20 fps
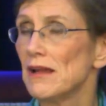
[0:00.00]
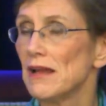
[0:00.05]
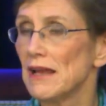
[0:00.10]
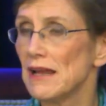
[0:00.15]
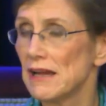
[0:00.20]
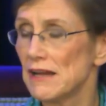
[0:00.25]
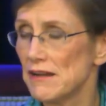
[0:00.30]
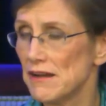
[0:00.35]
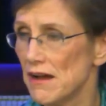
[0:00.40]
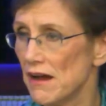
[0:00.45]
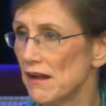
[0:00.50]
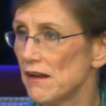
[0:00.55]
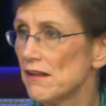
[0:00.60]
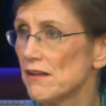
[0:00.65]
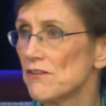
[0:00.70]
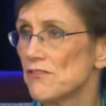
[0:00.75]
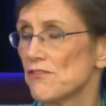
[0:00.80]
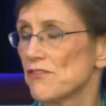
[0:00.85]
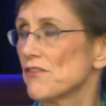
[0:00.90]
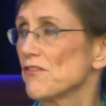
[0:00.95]

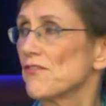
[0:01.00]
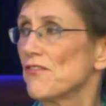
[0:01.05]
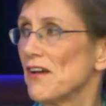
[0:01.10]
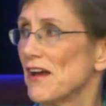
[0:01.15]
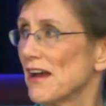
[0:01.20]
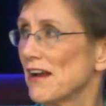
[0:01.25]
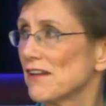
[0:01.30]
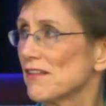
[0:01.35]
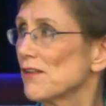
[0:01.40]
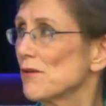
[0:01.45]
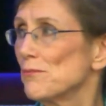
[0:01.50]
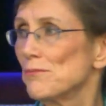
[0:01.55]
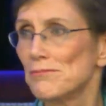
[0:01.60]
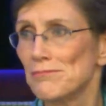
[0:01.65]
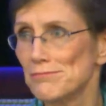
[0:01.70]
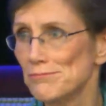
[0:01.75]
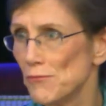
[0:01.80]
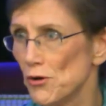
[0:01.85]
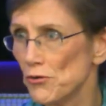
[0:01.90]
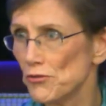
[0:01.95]
acknowledge the fact that
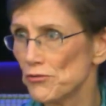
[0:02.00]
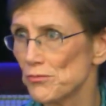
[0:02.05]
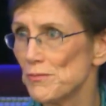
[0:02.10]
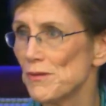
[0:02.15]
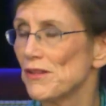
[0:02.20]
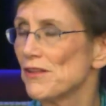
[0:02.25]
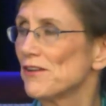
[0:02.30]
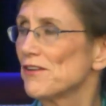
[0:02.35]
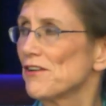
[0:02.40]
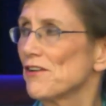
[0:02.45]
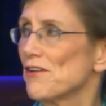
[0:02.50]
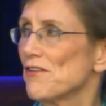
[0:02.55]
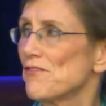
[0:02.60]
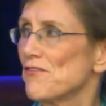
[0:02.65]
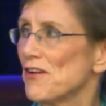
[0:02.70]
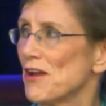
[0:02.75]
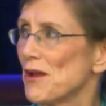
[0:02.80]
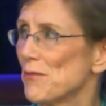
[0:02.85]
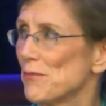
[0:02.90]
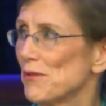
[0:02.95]
most military
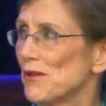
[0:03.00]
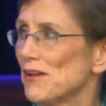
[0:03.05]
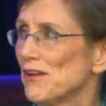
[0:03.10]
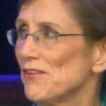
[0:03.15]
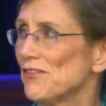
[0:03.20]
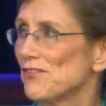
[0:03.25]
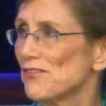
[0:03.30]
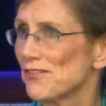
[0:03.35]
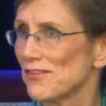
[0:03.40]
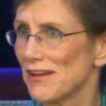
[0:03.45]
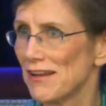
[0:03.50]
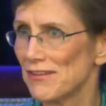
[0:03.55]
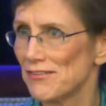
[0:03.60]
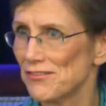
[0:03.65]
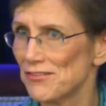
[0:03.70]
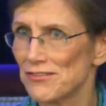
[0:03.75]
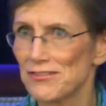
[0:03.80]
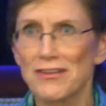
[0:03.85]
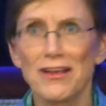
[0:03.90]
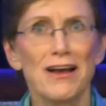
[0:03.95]
families,
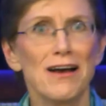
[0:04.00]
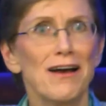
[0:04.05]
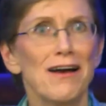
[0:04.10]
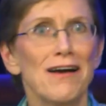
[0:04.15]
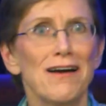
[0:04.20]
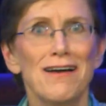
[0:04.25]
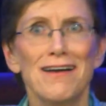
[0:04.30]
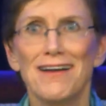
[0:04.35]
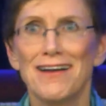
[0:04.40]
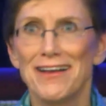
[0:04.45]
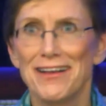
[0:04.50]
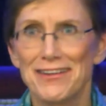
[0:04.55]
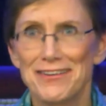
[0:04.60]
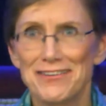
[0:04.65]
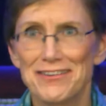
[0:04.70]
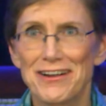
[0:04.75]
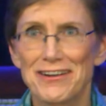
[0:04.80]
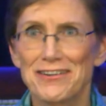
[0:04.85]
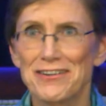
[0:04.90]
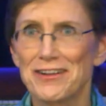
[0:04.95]
as
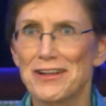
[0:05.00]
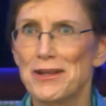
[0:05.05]
Dr.